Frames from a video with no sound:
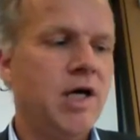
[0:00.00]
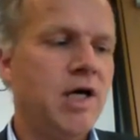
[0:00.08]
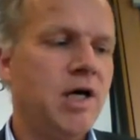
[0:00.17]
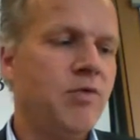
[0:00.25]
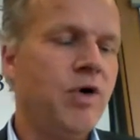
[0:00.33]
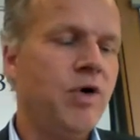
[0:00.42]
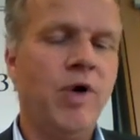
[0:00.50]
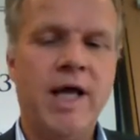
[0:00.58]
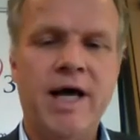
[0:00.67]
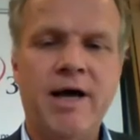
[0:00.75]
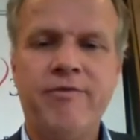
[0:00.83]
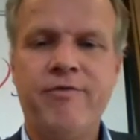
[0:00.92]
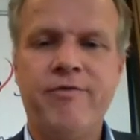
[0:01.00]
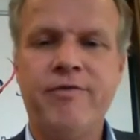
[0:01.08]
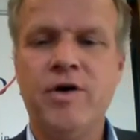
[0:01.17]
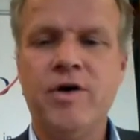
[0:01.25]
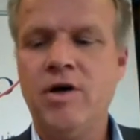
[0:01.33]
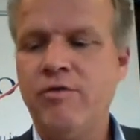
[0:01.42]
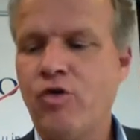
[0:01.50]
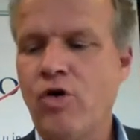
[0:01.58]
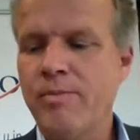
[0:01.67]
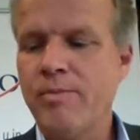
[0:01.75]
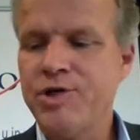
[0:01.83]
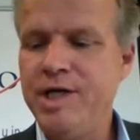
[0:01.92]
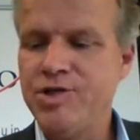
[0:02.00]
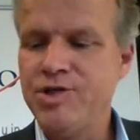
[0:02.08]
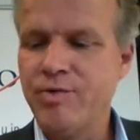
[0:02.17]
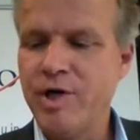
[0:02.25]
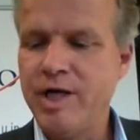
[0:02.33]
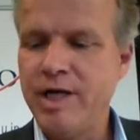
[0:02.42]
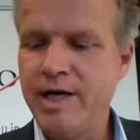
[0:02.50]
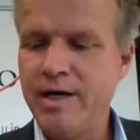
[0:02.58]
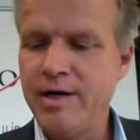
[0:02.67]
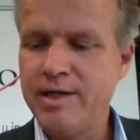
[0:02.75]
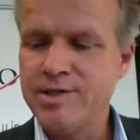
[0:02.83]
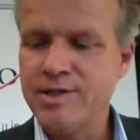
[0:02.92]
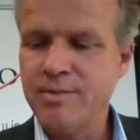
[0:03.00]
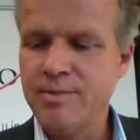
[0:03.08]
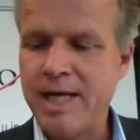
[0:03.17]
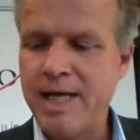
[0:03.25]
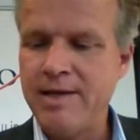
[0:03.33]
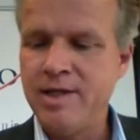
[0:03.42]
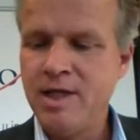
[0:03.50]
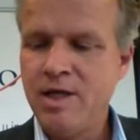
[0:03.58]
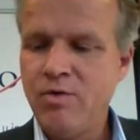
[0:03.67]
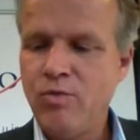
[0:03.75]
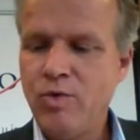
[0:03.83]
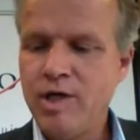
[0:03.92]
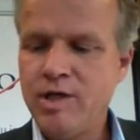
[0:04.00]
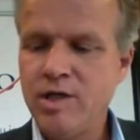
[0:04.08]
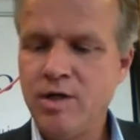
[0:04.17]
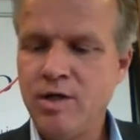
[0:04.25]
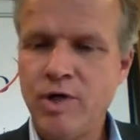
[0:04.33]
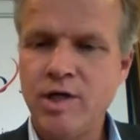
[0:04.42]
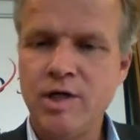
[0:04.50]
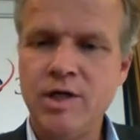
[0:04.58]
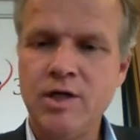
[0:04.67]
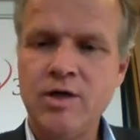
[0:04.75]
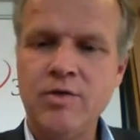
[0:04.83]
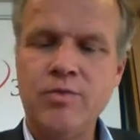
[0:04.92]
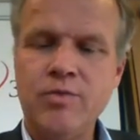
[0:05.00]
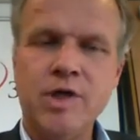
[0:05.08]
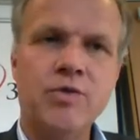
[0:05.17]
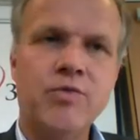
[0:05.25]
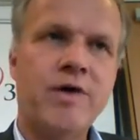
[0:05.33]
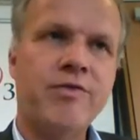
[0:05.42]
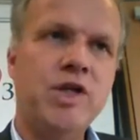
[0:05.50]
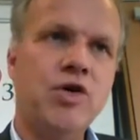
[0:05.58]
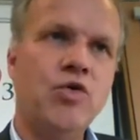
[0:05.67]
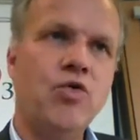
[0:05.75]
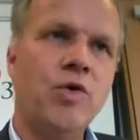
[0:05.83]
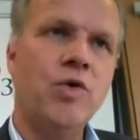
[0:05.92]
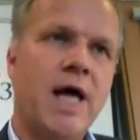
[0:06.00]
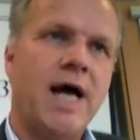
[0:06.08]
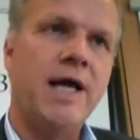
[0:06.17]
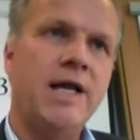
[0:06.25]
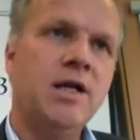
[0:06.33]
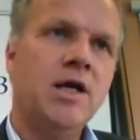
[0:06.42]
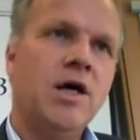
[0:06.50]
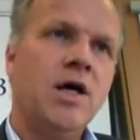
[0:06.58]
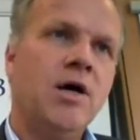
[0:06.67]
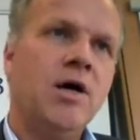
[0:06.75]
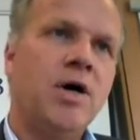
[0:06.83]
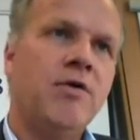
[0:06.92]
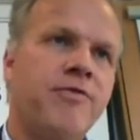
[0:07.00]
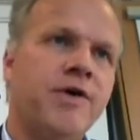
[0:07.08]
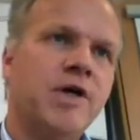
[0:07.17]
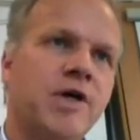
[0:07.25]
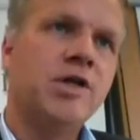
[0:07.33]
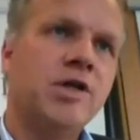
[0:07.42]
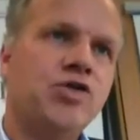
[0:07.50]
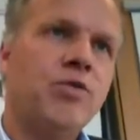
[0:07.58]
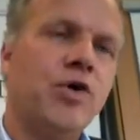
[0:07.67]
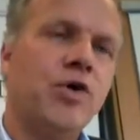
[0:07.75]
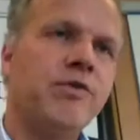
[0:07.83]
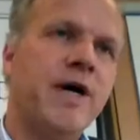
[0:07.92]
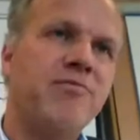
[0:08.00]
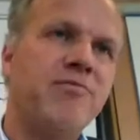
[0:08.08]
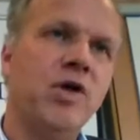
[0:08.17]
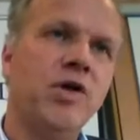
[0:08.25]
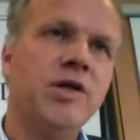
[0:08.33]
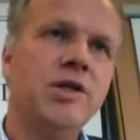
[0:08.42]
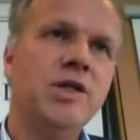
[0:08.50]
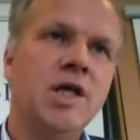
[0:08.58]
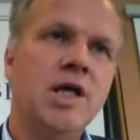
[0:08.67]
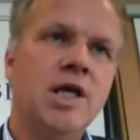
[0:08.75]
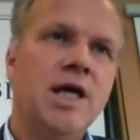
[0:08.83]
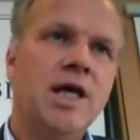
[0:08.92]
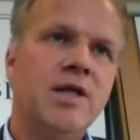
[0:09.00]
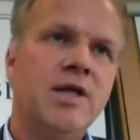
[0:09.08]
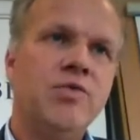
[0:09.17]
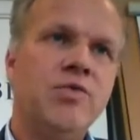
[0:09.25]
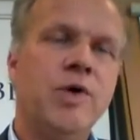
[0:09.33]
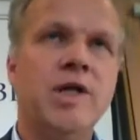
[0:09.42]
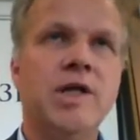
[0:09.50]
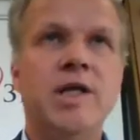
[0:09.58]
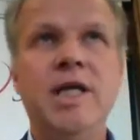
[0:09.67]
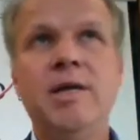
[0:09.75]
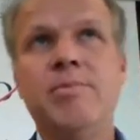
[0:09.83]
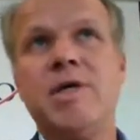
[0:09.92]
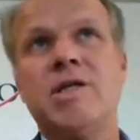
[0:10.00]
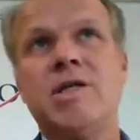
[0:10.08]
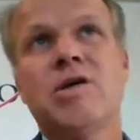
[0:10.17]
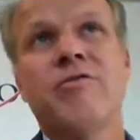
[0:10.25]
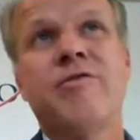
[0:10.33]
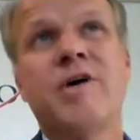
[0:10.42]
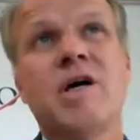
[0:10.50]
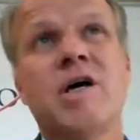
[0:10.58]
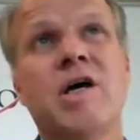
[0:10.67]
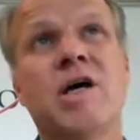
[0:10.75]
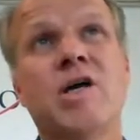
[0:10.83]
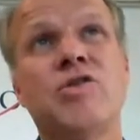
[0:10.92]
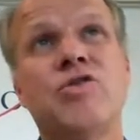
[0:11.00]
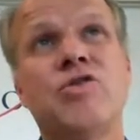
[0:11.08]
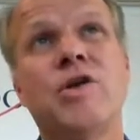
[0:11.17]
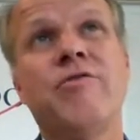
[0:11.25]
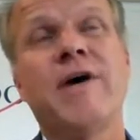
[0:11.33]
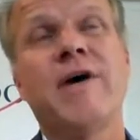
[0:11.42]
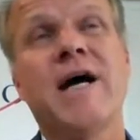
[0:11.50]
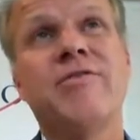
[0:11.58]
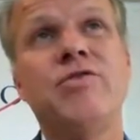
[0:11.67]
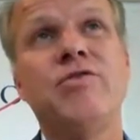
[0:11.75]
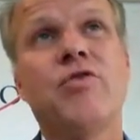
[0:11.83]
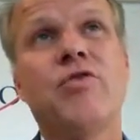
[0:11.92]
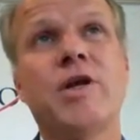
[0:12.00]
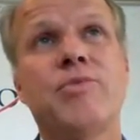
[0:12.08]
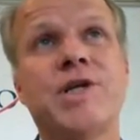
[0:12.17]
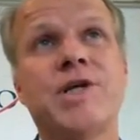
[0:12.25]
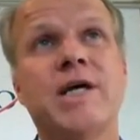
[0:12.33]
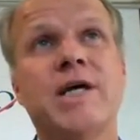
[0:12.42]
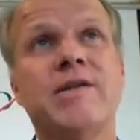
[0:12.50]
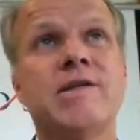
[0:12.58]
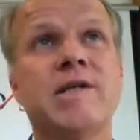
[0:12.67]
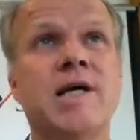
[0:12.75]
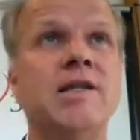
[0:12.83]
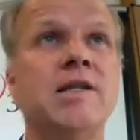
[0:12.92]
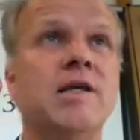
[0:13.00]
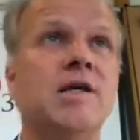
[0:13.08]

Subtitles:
we will have 4 machines running here. That's the plan with a revenue line above 2.5 million and with an EBIT of 35 to 40%. And